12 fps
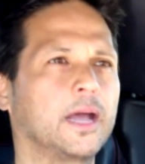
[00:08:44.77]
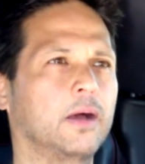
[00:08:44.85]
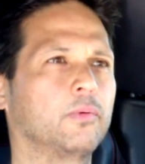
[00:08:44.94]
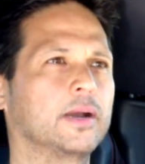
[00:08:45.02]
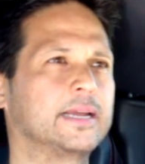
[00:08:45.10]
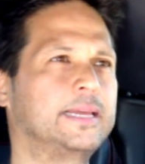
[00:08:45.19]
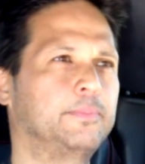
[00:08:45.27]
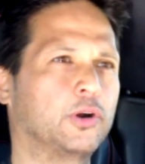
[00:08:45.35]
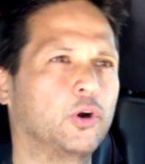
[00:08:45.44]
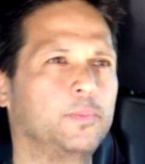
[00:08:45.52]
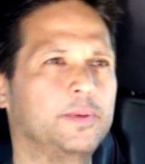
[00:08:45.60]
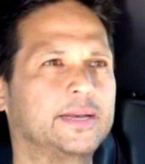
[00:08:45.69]
I want to keep an
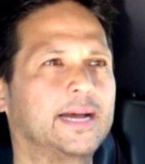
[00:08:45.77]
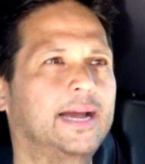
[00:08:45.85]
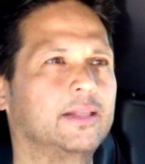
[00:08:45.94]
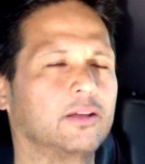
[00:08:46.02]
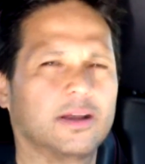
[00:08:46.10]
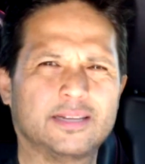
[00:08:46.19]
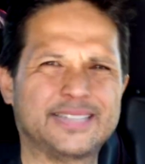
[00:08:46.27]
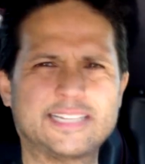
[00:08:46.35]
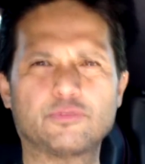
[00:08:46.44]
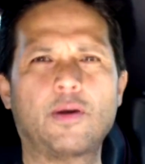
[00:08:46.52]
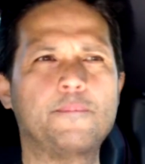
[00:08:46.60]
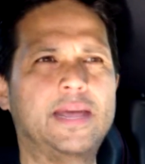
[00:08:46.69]
open dialogue, because
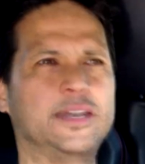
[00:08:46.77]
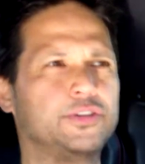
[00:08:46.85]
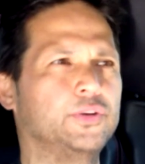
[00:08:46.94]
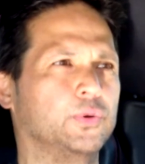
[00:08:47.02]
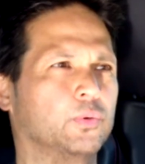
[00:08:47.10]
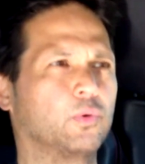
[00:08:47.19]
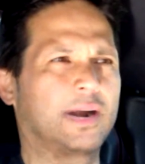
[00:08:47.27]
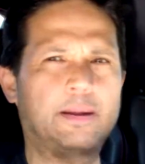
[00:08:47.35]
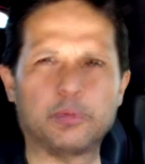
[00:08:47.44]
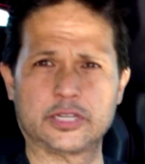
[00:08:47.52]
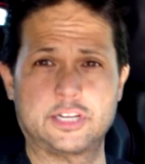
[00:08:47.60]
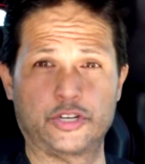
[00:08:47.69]
that's what men do. We're
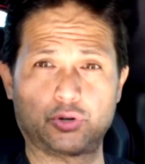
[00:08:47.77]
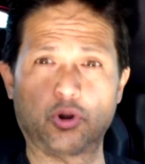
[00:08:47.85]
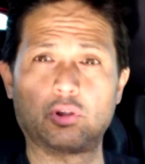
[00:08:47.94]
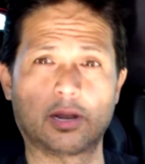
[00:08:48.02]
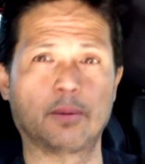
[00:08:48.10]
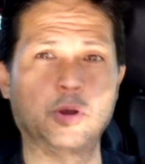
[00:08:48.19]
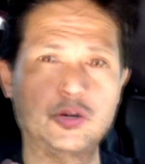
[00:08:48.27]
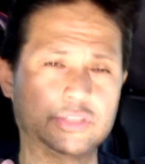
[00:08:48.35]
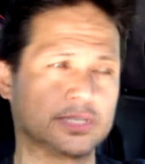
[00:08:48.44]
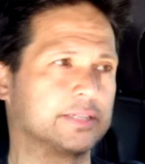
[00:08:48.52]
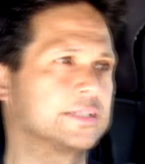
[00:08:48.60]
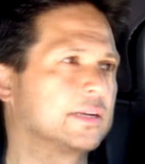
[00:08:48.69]
able to control our
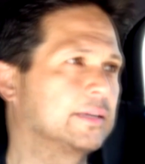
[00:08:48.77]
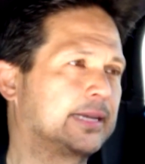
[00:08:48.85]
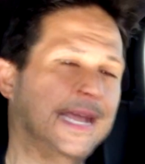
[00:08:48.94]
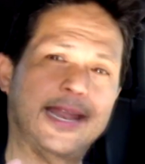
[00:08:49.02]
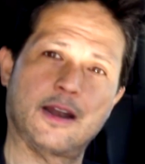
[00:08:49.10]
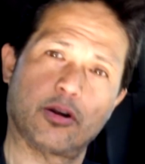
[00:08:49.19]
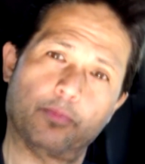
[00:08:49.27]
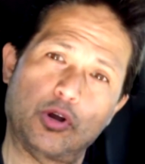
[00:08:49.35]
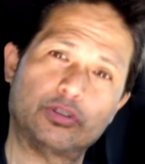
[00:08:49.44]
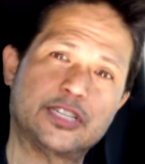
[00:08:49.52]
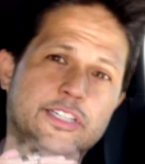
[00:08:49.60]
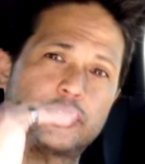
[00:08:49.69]
emotions. Again, our
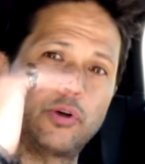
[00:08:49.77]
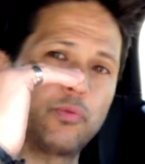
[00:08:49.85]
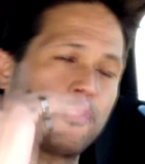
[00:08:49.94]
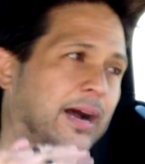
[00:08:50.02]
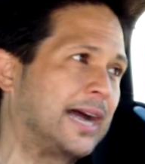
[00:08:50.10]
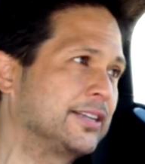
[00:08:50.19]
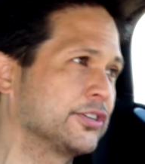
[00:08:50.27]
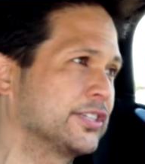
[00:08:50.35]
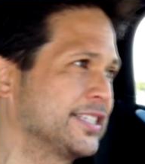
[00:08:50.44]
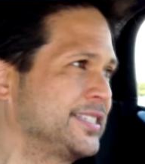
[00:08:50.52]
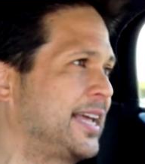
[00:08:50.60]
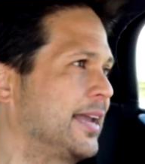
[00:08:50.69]
emotions don't rise or
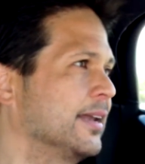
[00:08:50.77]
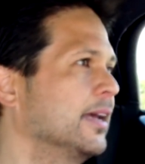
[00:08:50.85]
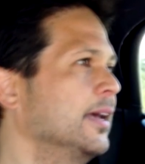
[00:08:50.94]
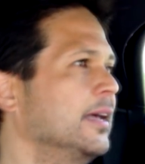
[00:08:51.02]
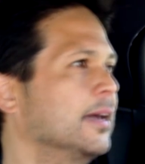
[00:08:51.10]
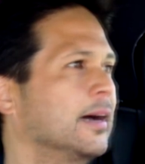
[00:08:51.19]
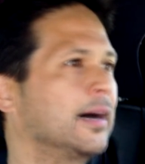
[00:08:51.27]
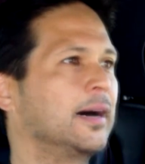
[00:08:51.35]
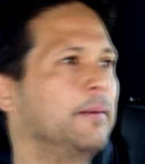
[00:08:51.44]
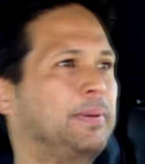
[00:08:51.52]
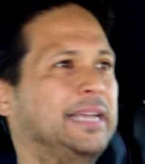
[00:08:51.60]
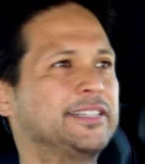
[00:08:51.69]
descend
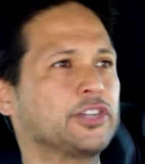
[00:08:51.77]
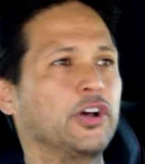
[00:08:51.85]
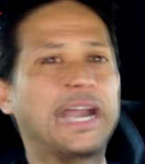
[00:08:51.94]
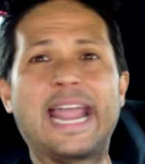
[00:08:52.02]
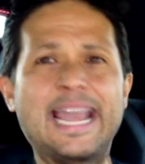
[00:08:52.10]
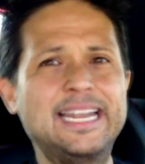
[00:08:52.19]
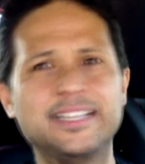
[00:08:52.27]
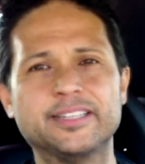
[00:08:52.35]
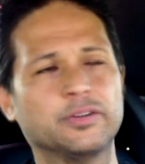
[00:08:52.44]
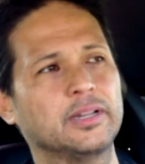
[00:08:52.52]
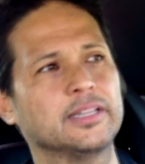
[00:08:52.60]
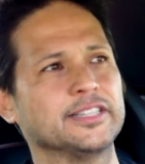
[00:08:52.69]
based on
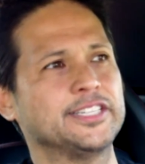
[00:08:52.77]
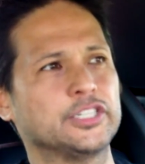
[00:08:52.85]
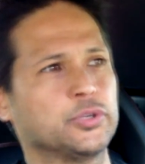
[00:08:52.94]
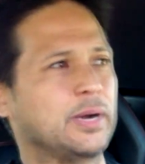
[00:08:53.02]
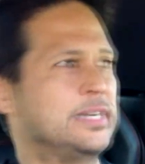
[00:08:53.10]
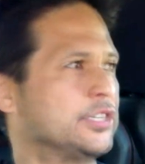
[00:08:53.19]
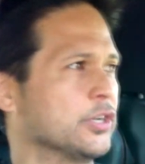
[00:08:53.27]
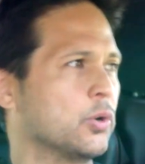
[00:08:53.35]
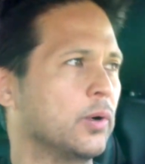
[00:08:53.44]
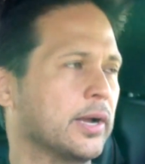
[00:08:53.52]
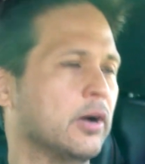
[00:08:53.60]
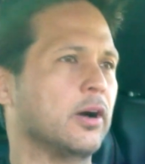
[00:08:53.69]
the situation
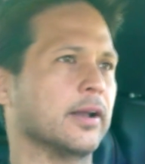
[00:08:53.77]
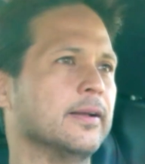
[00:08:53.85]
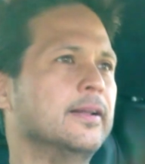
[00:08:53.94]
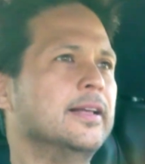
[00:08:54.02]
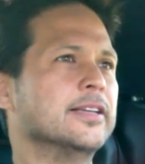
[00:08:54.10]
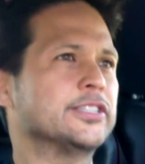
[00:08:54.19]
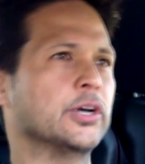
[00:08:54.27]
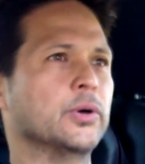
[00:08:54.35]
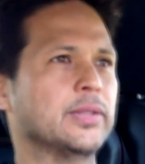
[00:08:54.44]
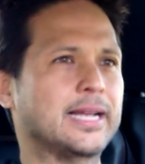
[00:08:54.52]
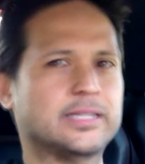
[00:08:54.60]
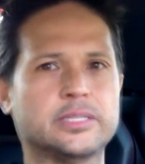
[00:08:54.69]
going on.
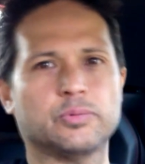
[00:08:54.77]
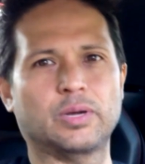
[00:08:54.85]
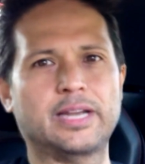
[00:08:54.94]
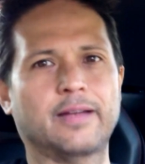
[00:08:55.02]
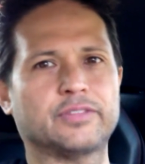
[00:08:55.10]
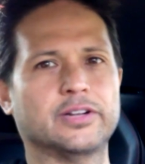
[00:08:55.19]
So that's what you have to